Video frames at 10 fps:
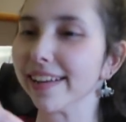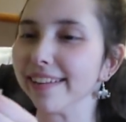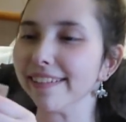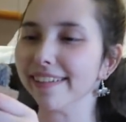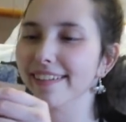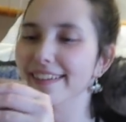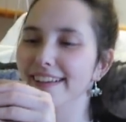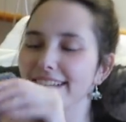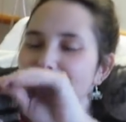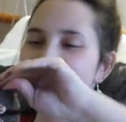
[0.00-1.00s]
Soft. I love
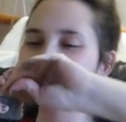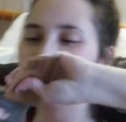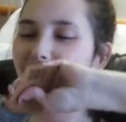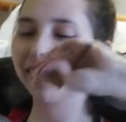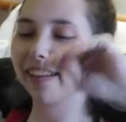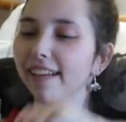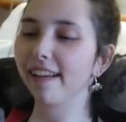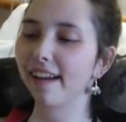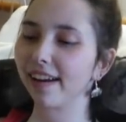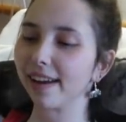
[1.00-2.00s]
anything sort of heathery
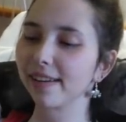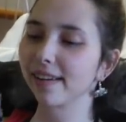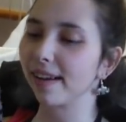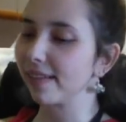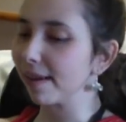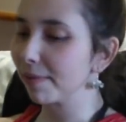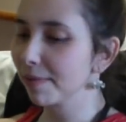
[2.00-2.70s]
like All that. Right. So nice.